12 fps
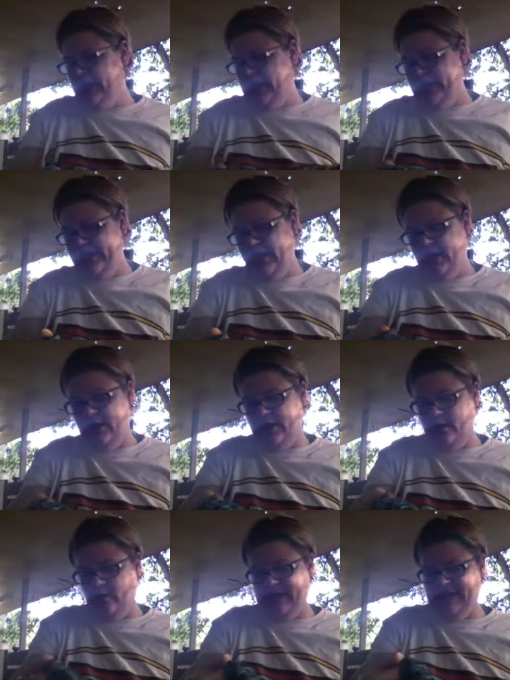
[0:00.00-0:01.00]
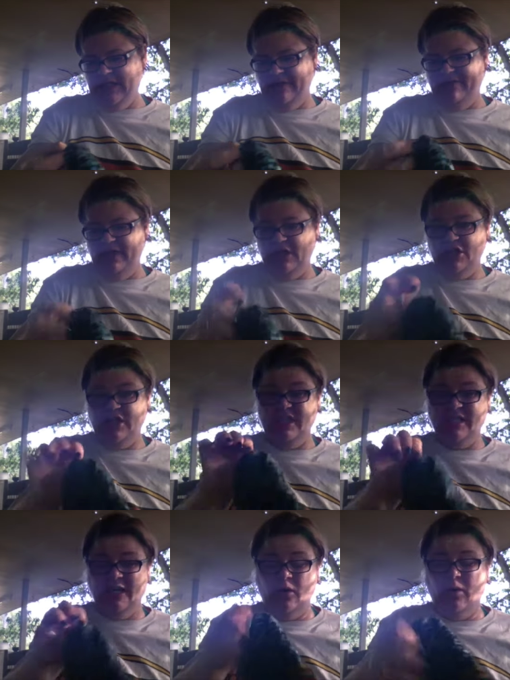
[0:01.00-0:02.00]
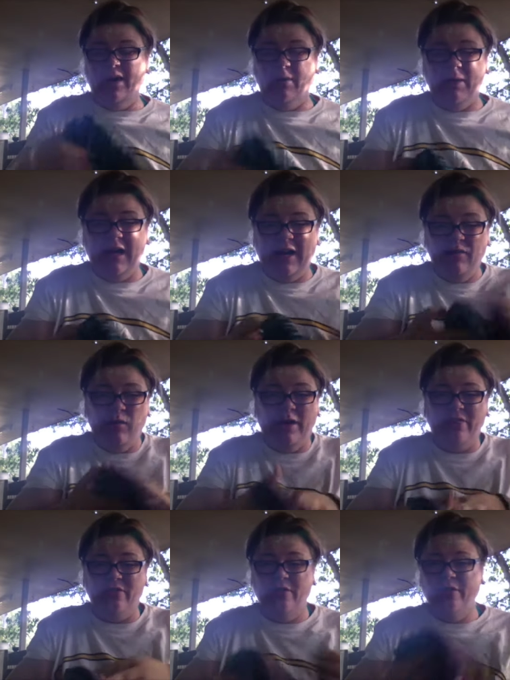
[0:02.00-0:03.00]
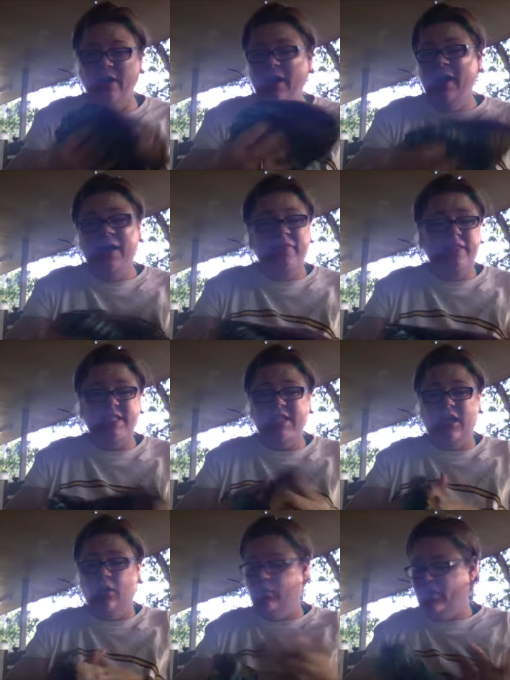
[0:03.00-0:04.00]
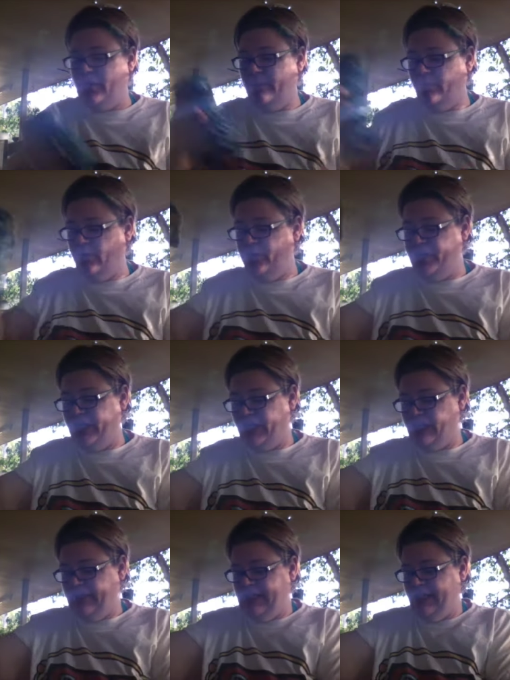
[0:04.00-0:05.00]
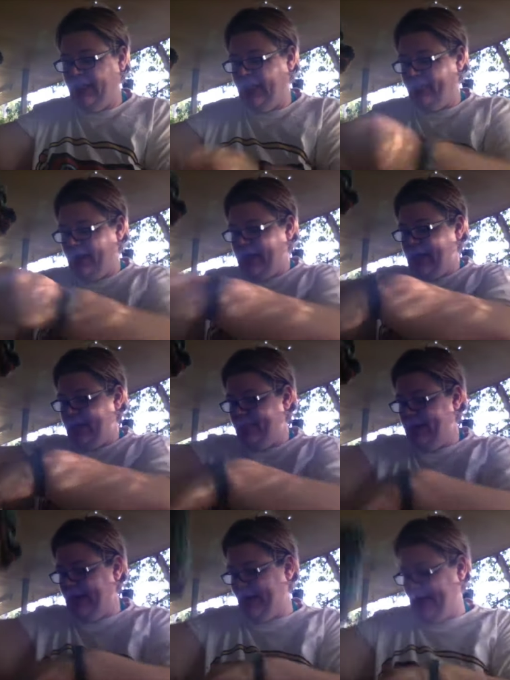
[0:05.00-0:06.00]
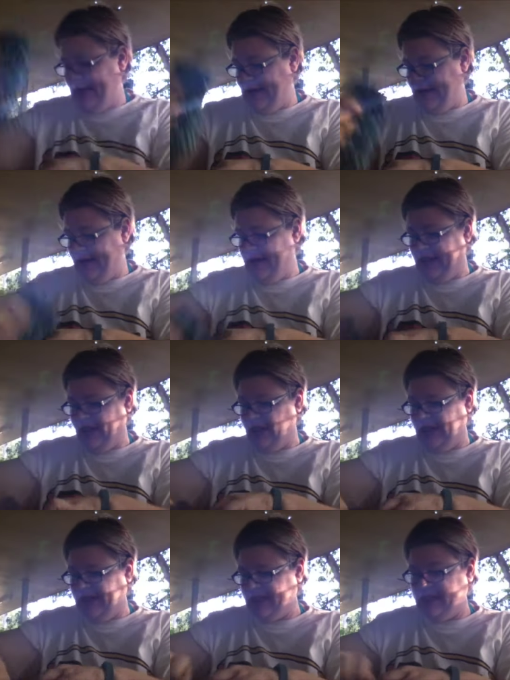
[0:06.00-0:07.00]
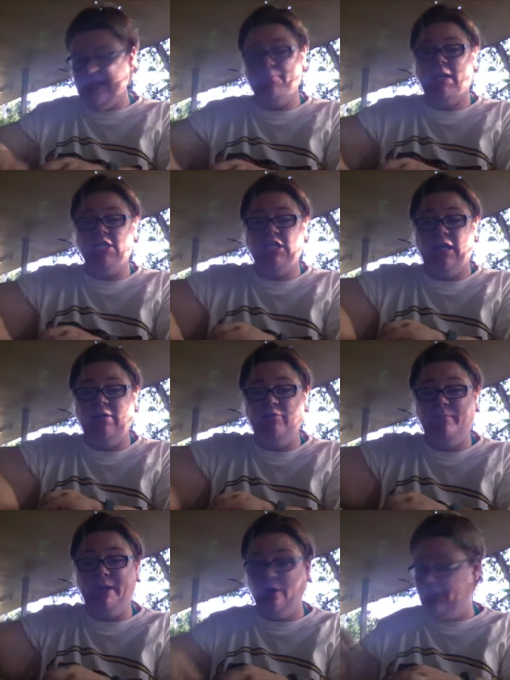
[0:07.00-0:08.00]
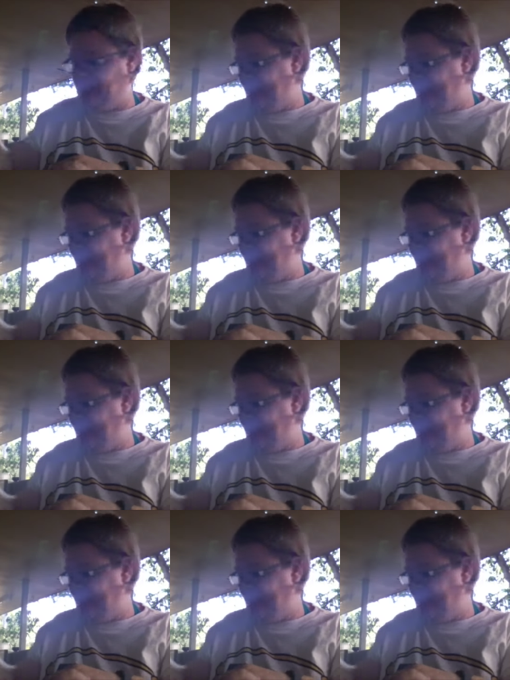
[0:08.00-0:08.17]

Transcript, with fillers: I think once I finish this colourway, I'll be halfway through. This is a long-term project. It's been sitting in my handbag and actually hasn't seen much love because